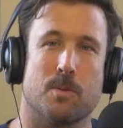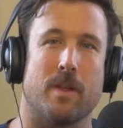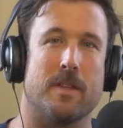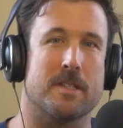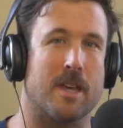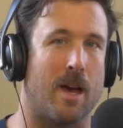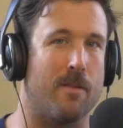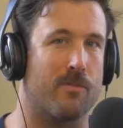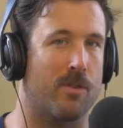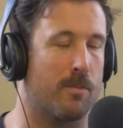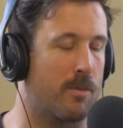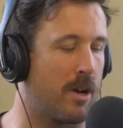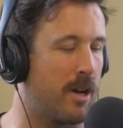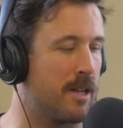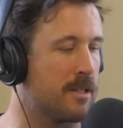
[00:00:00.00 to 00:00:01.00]
where this came
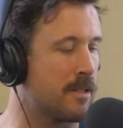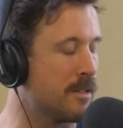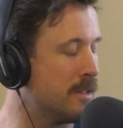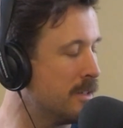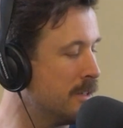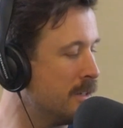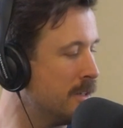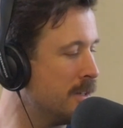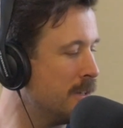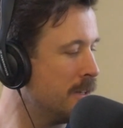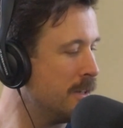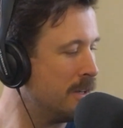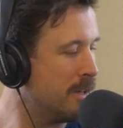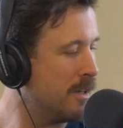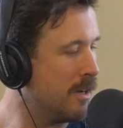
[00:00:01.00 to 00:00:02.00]
from guys
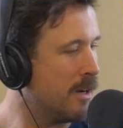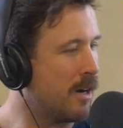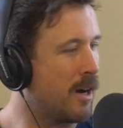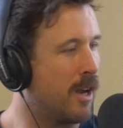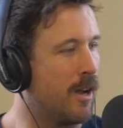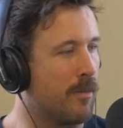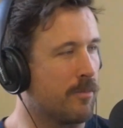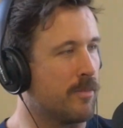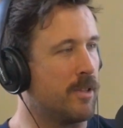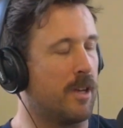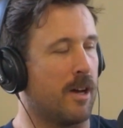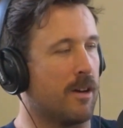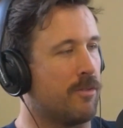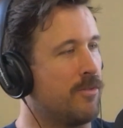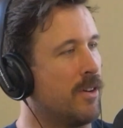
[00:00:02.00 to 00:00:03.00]
and i'm
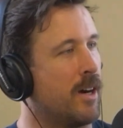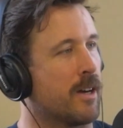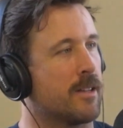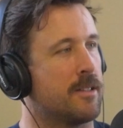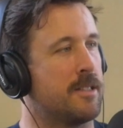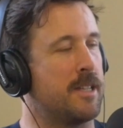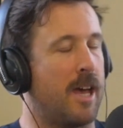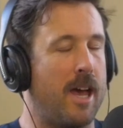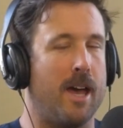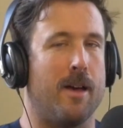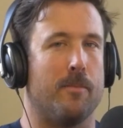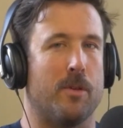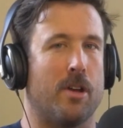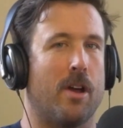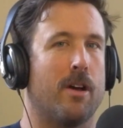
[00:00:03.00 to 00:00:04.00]
yeah
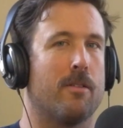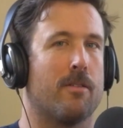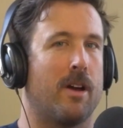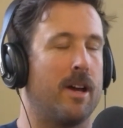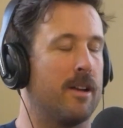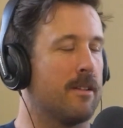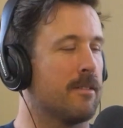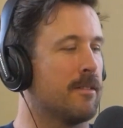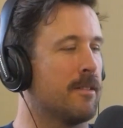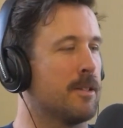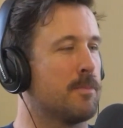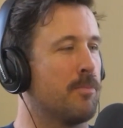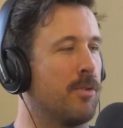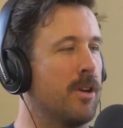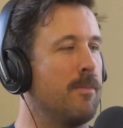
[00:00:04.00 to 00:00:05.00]
damn you know right
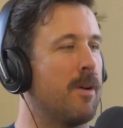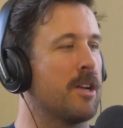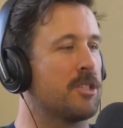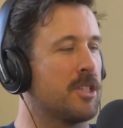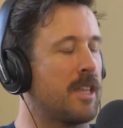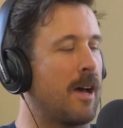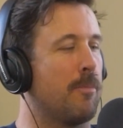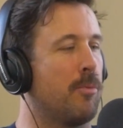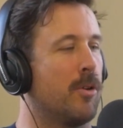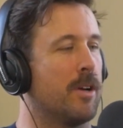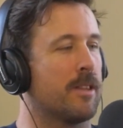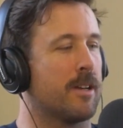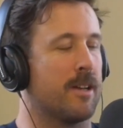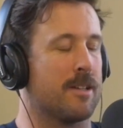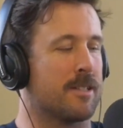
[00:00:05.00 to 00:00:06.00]
it's pretty much at that
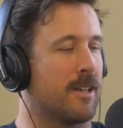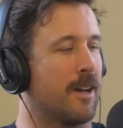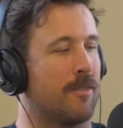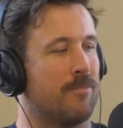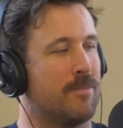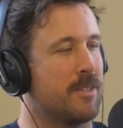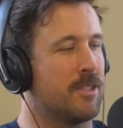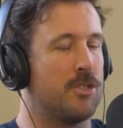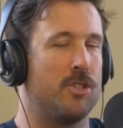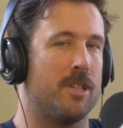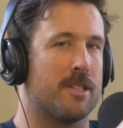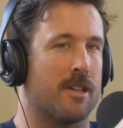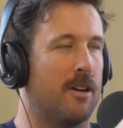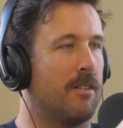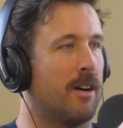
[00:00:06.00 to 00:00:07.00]
point that i was like
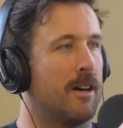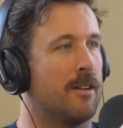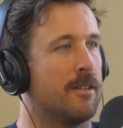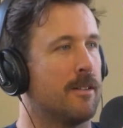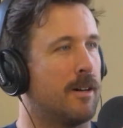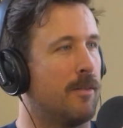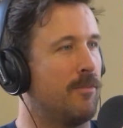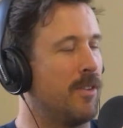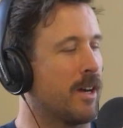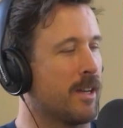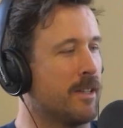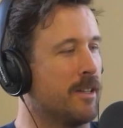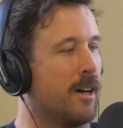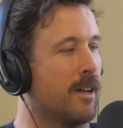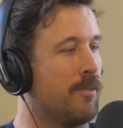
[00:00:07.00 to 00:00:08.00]
shit's over i'm
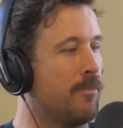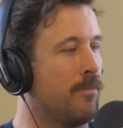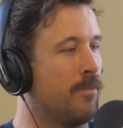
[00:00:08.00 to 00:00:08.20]
done